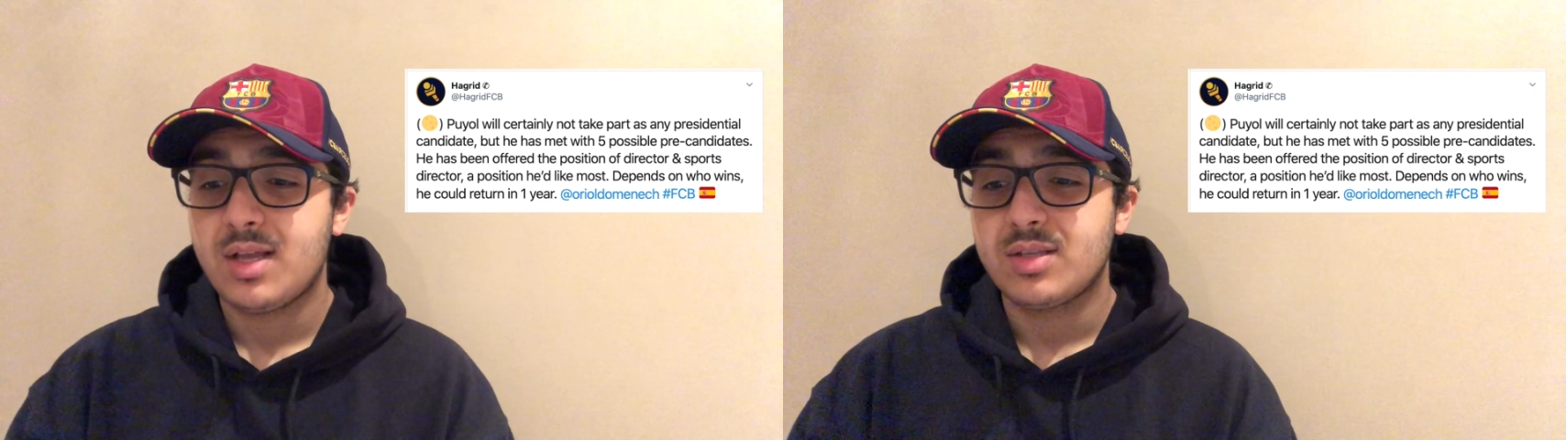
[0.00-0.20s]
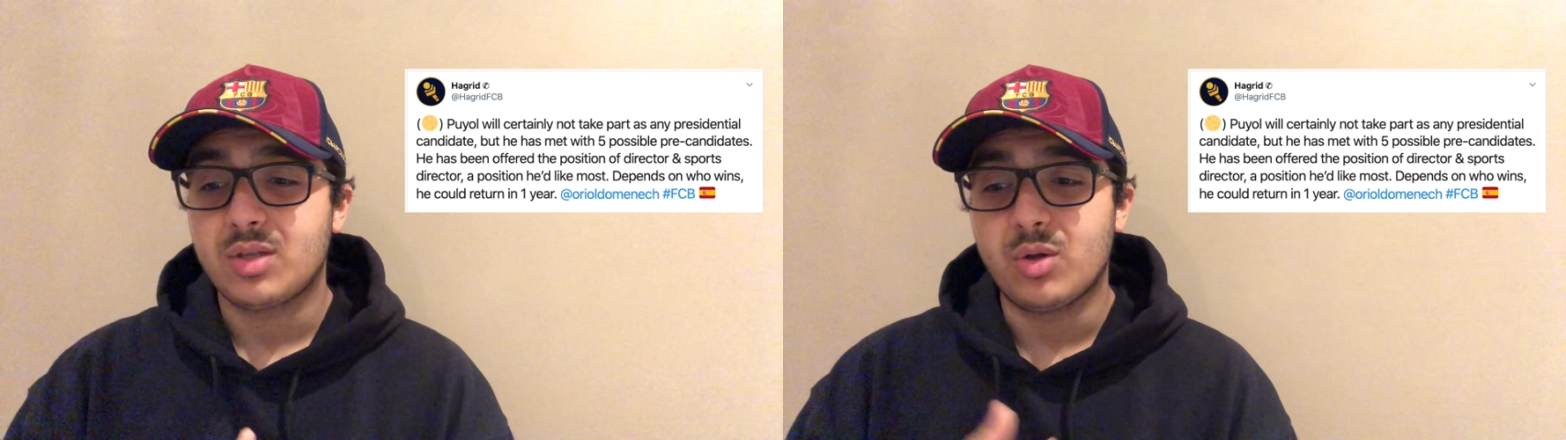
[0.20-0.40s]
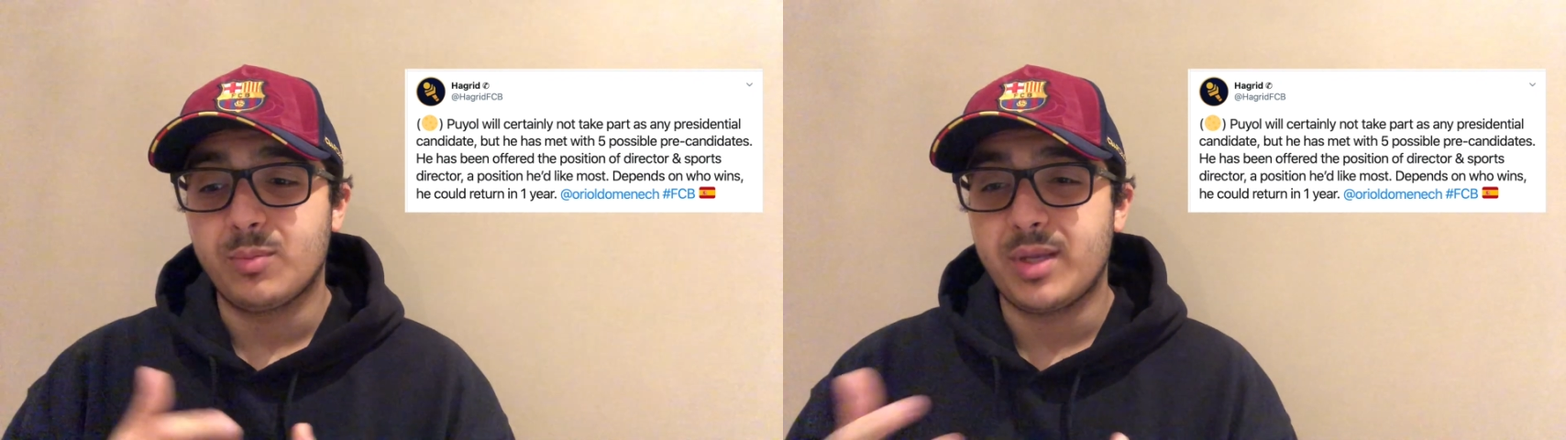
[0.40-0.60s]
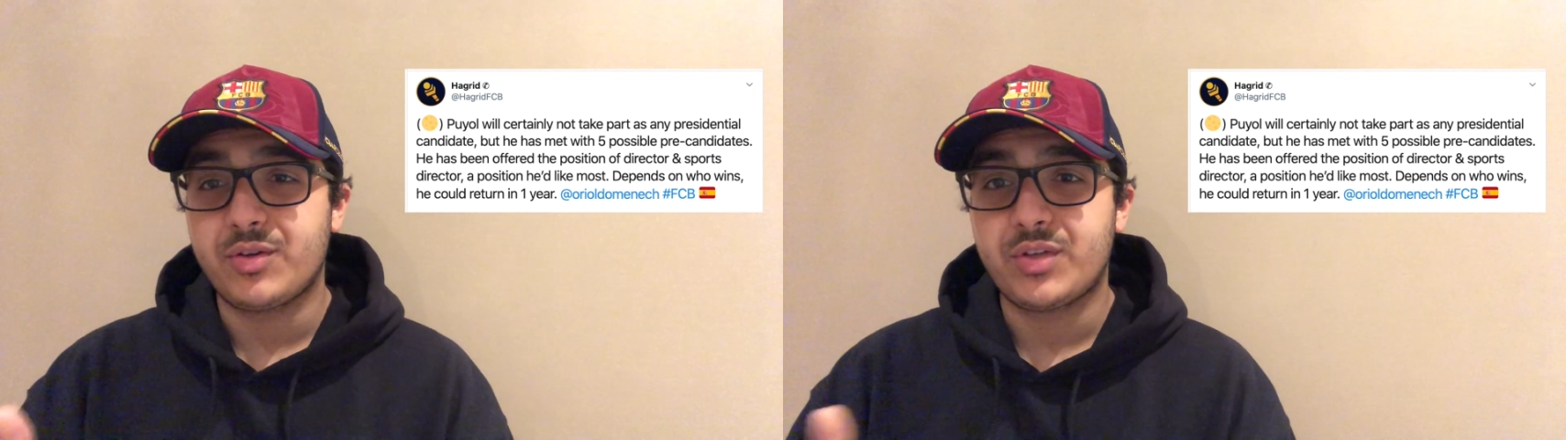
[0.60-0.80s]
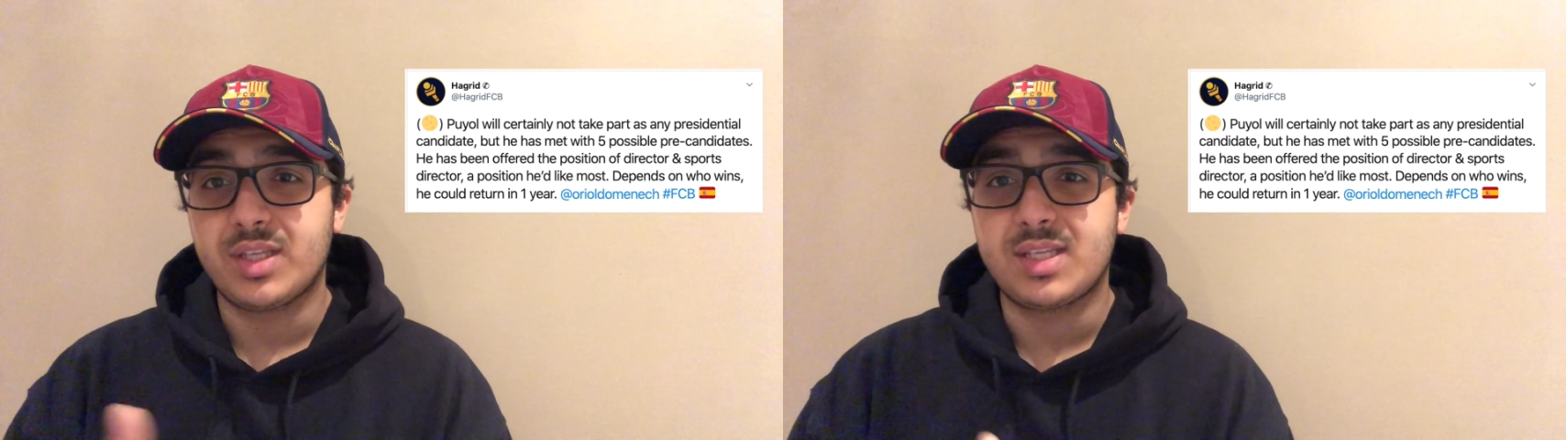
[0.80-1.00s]
So it'll be
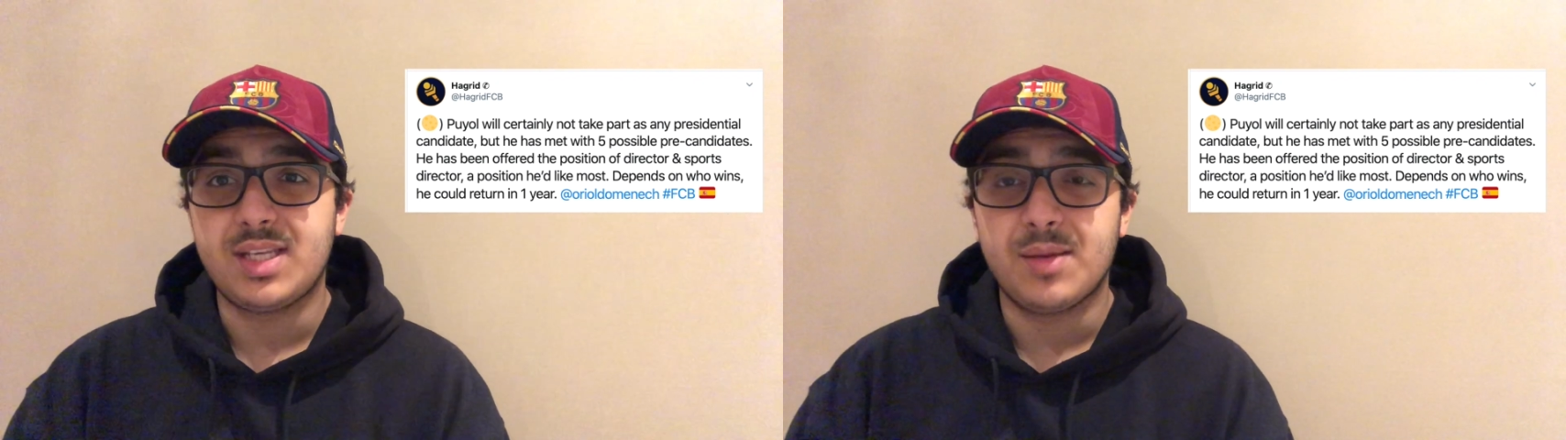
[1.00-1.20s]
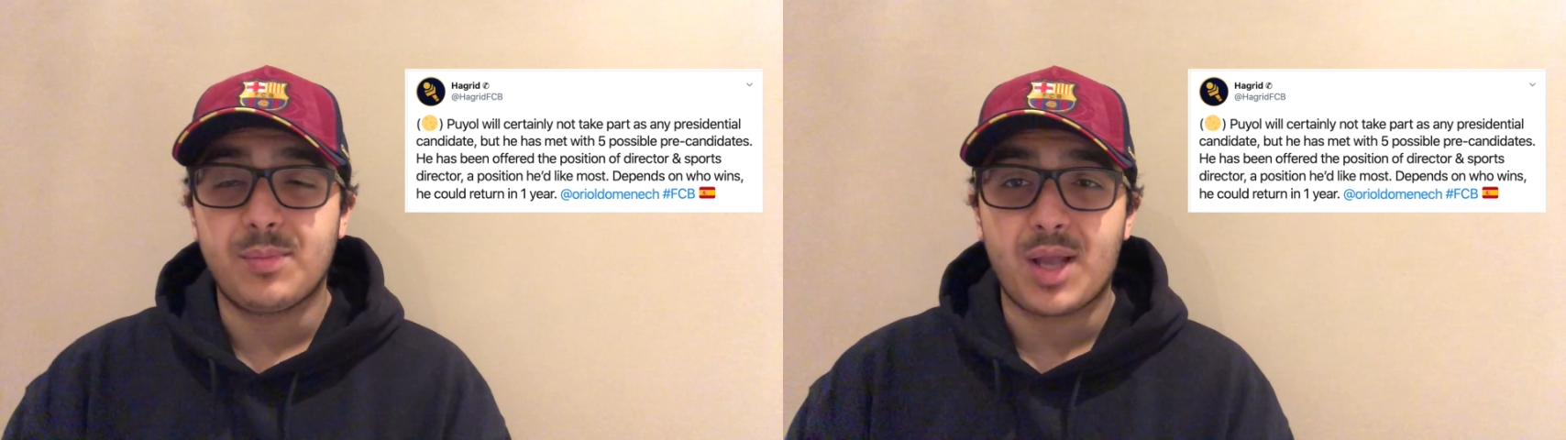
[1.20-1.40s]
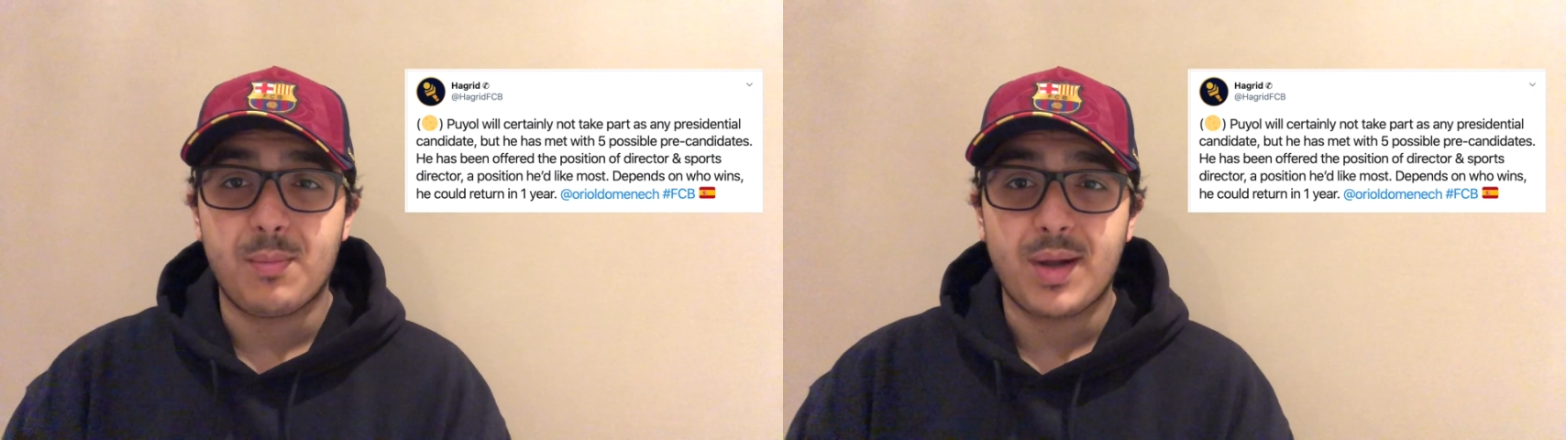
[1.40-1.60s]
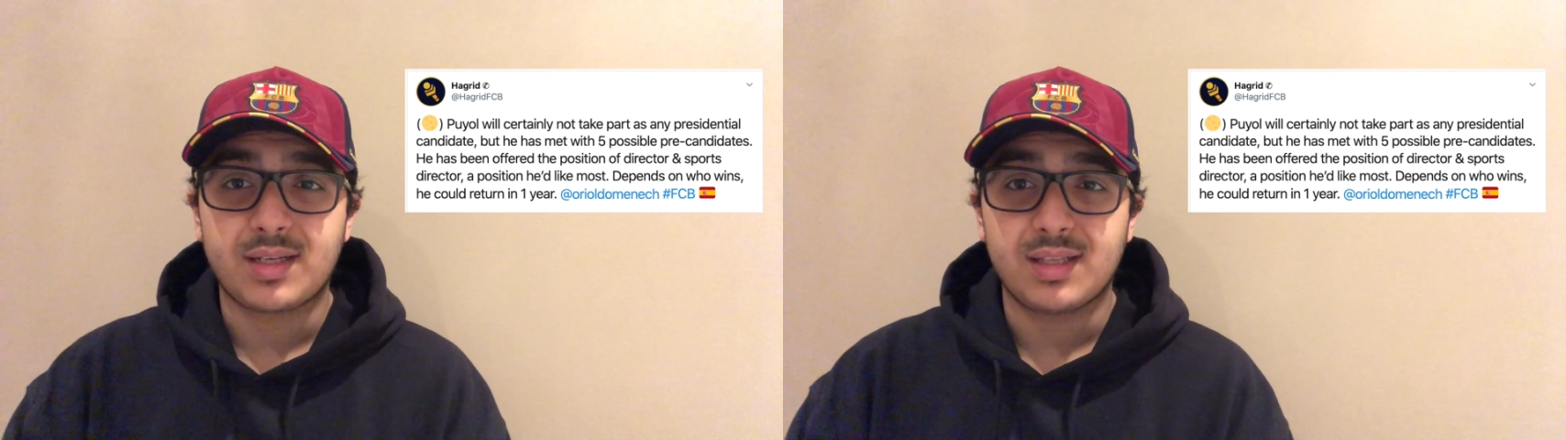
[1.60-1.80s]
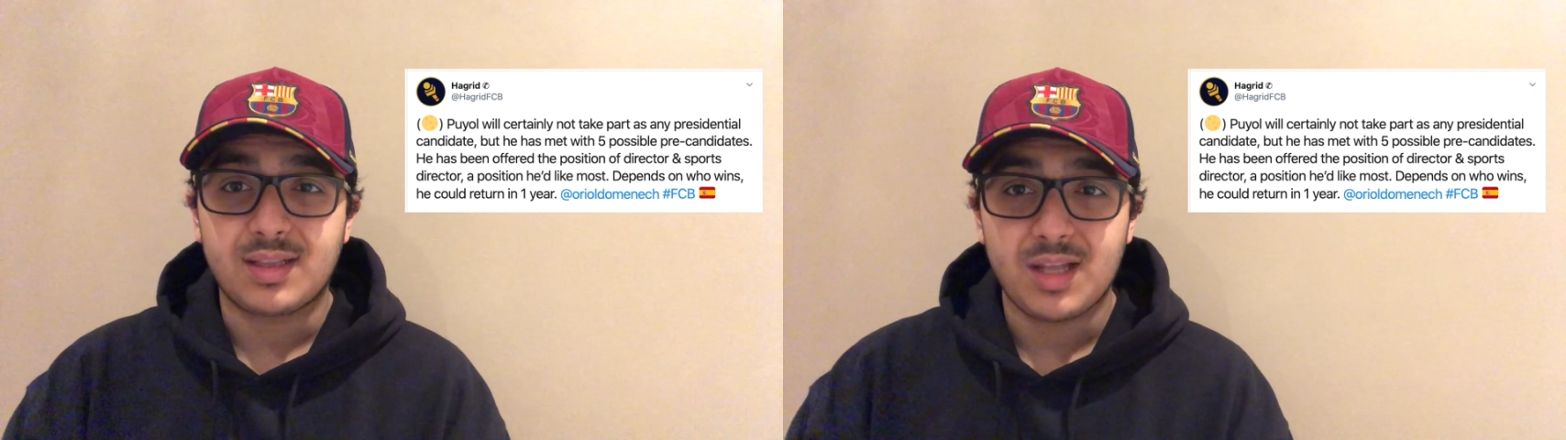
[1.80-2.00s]
interesting to see him come back
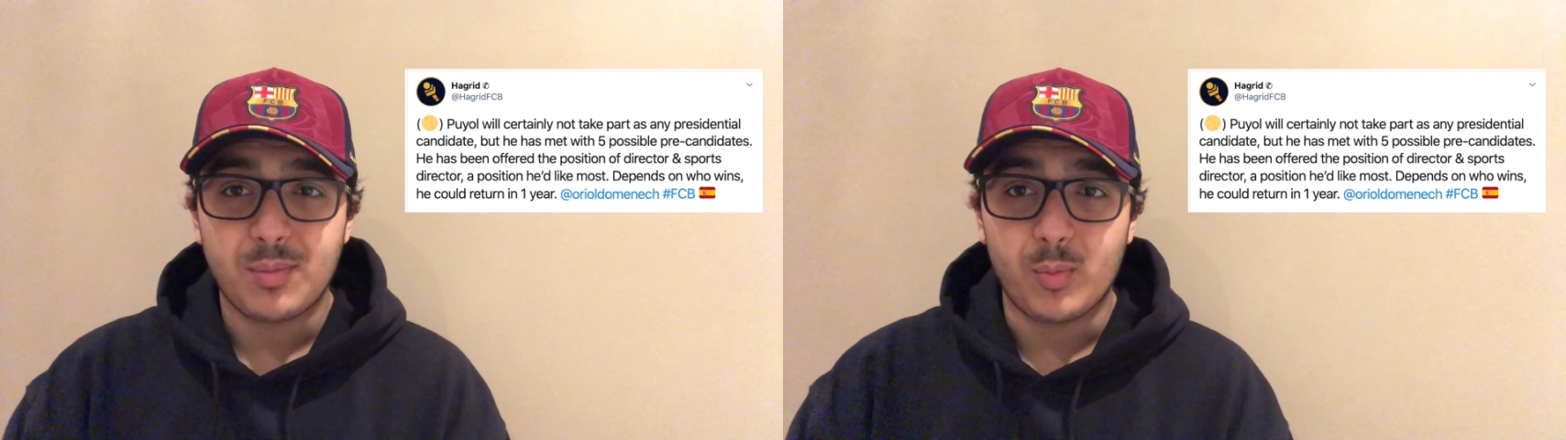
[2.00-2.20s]
to the club.